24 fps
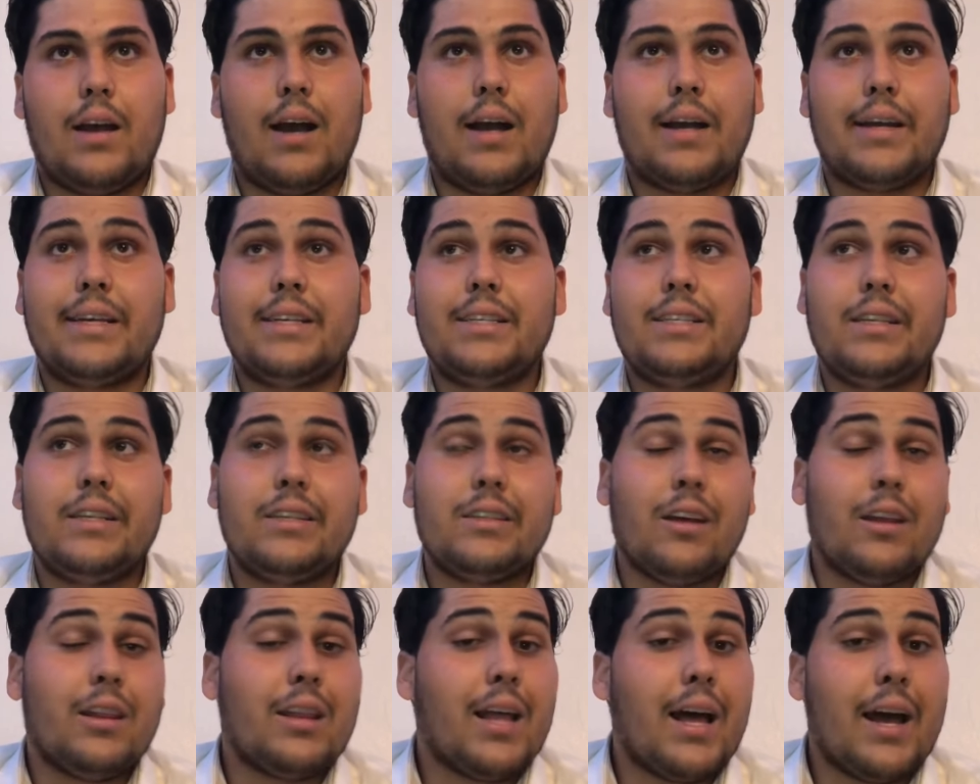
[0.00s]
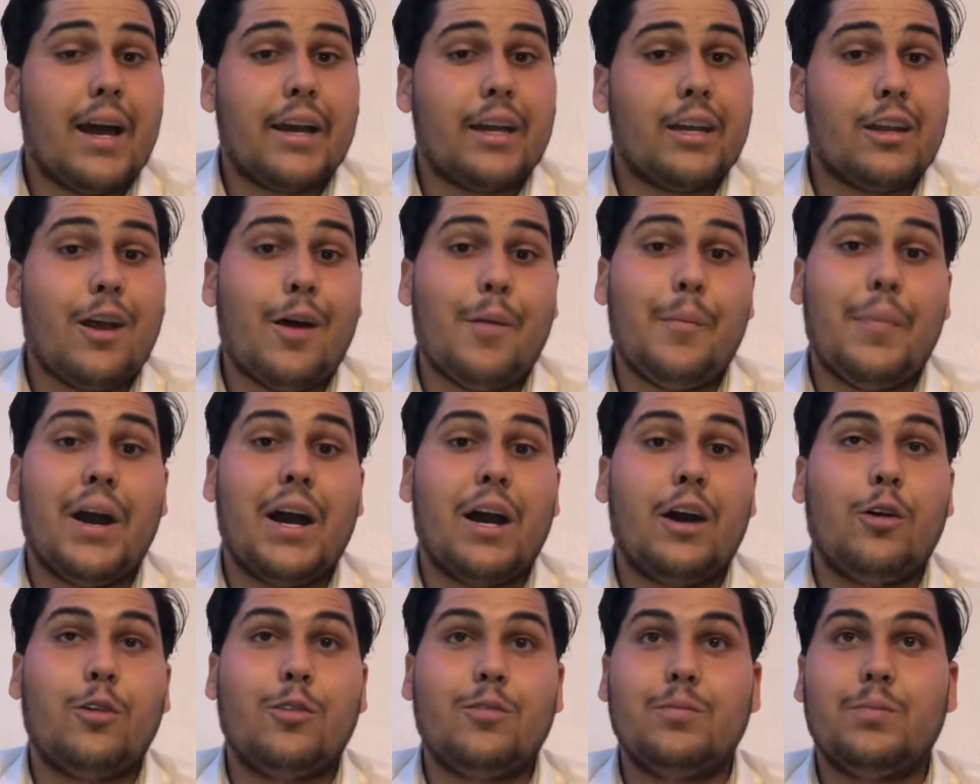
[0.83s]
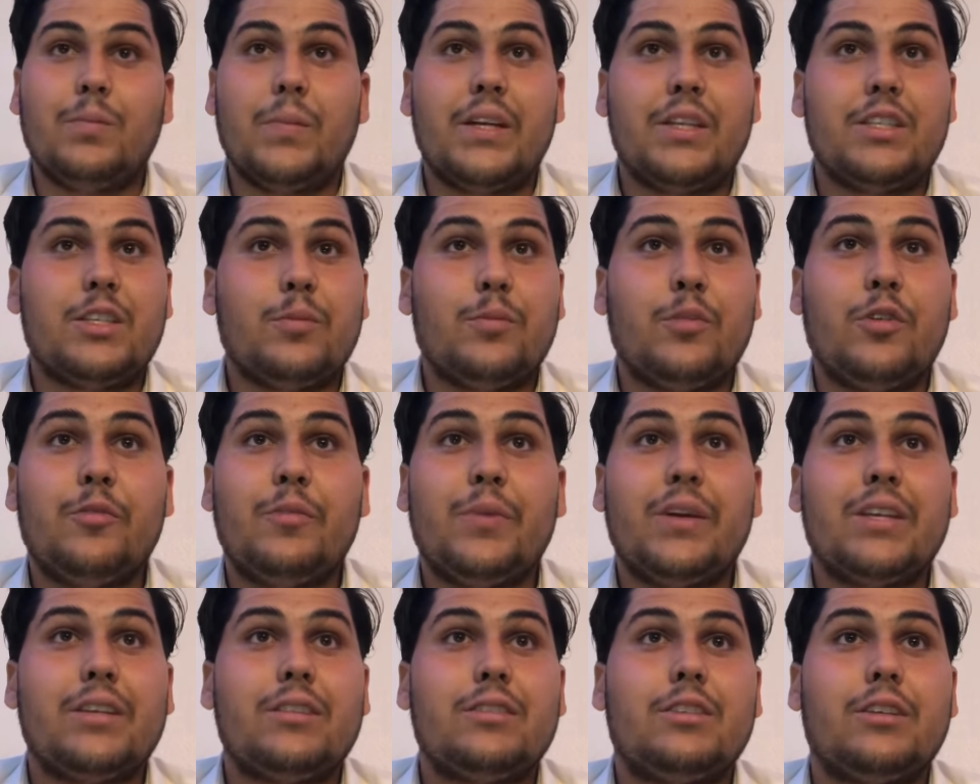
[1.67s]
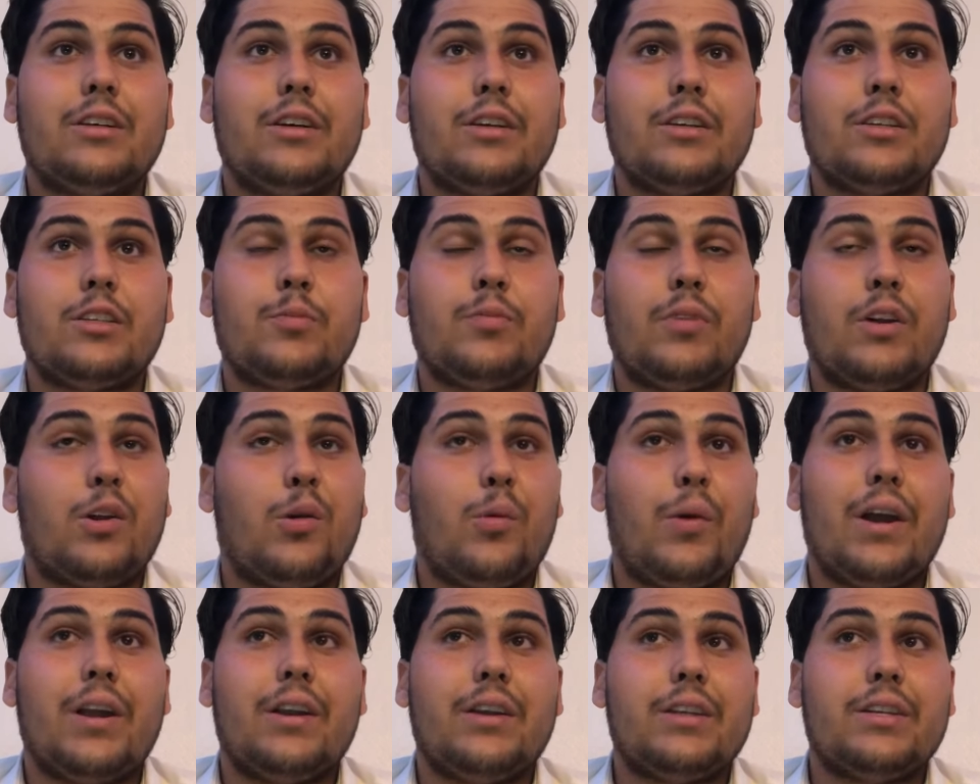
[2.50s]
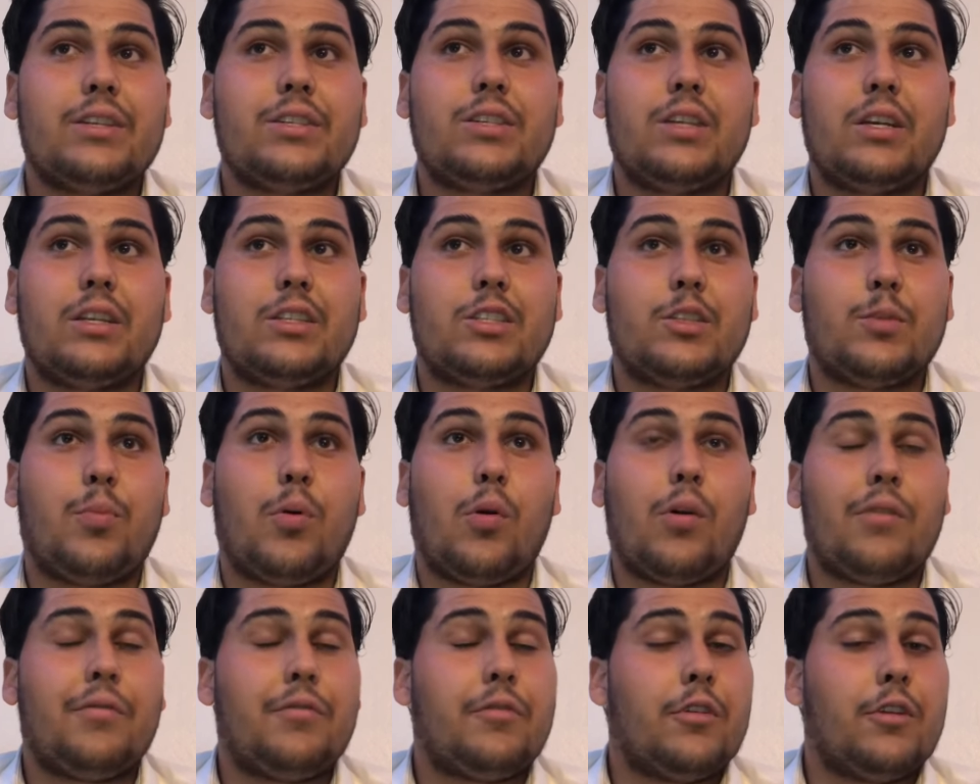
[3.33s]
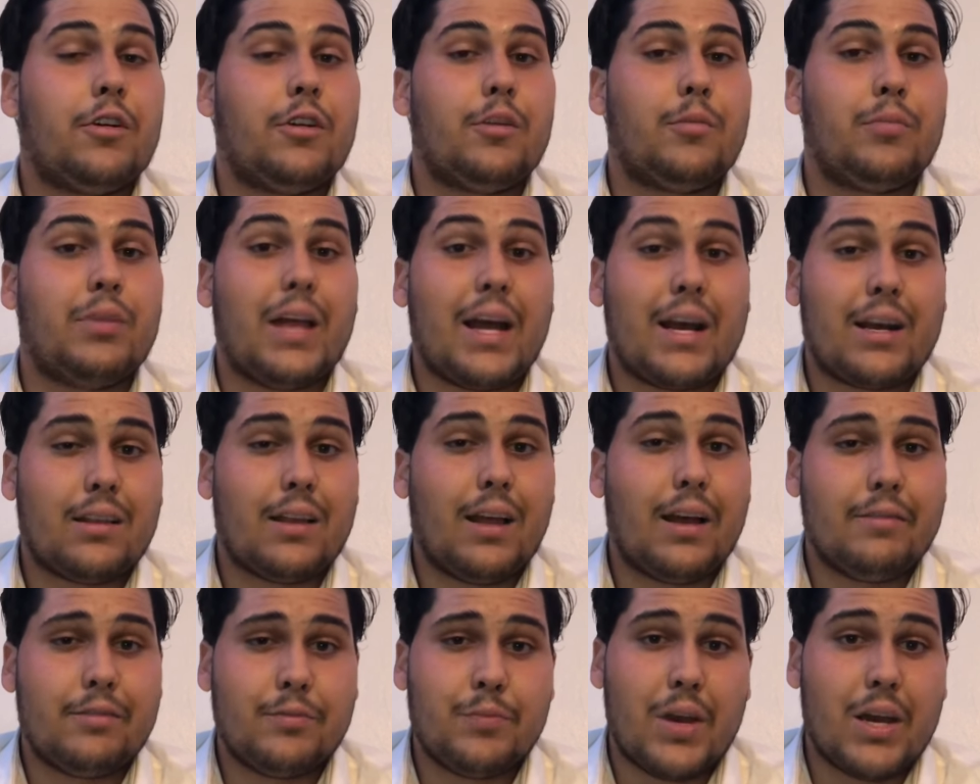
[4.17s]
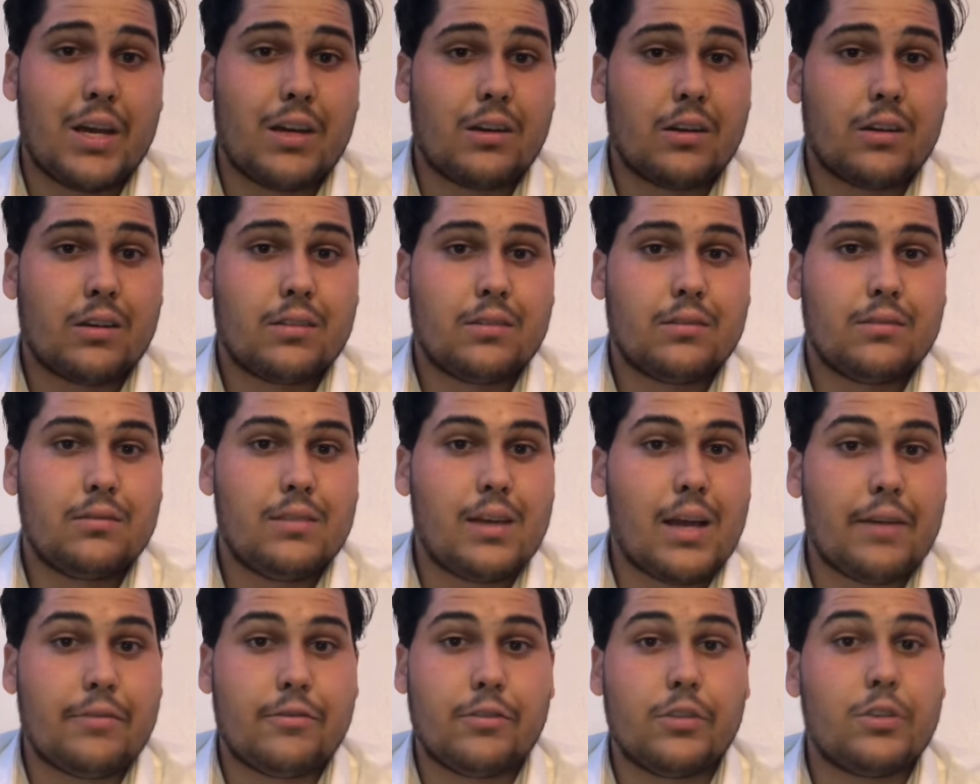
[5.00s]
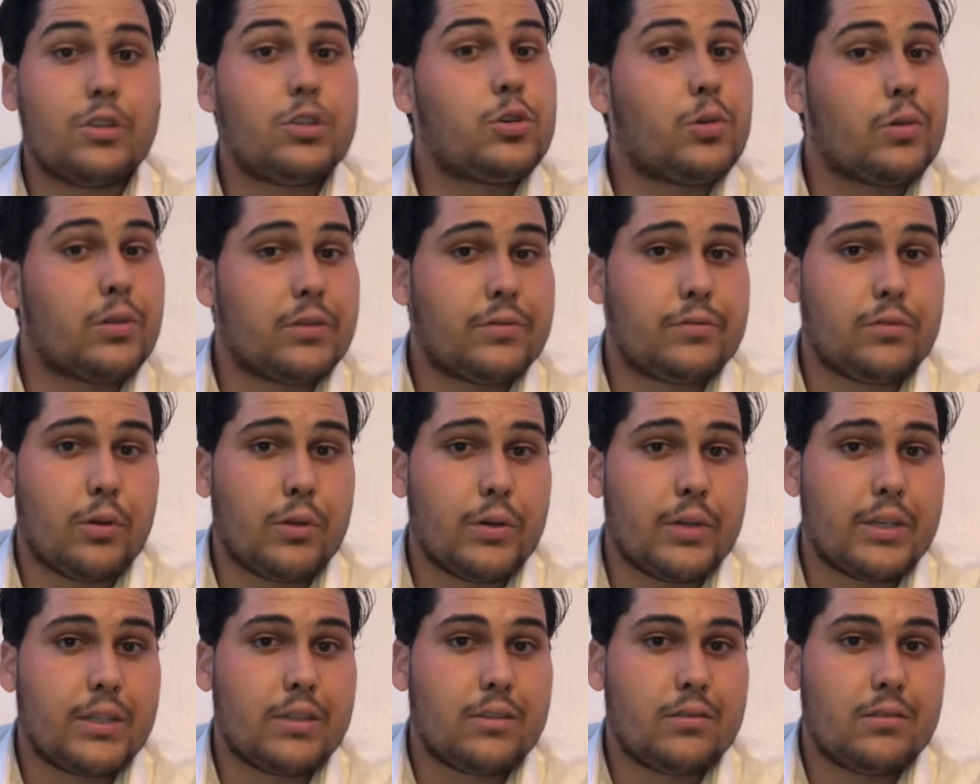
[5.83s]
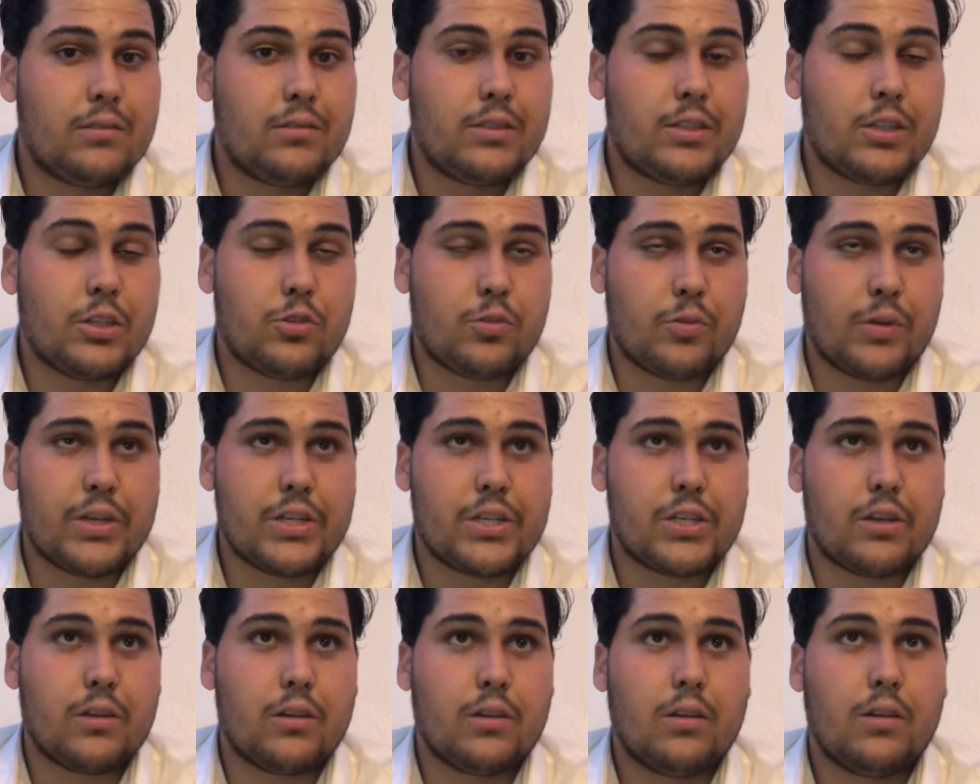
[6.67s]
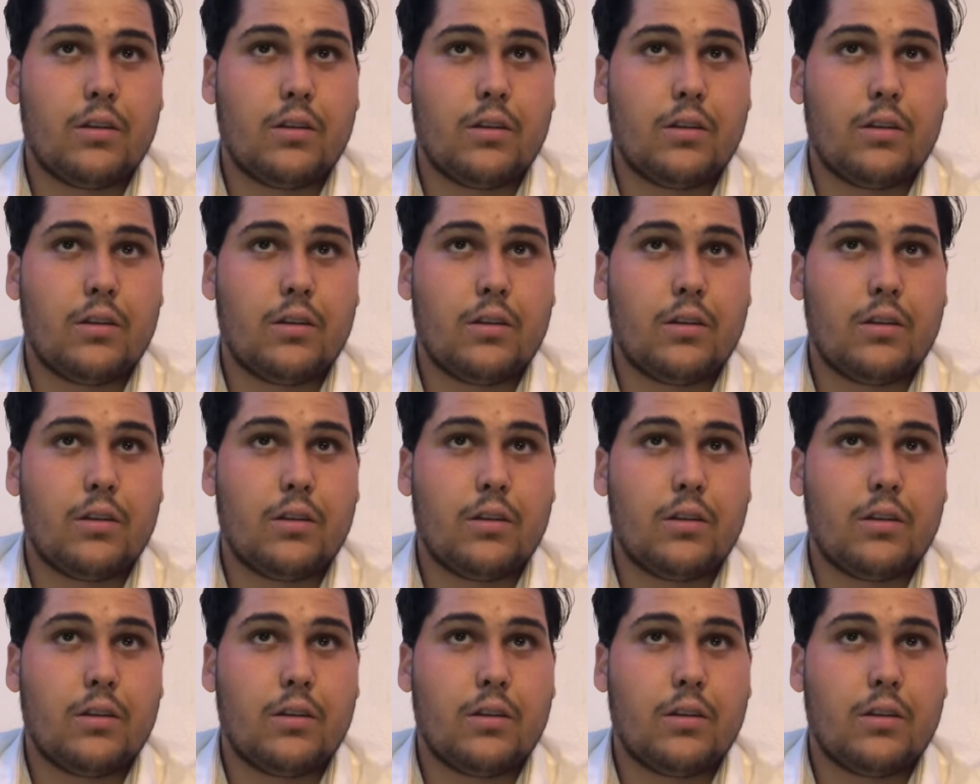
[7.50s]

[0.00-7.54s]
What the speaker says: He sees online about it's a movement to spread awareness and support for Black Lives Matter after the George Floyd situation,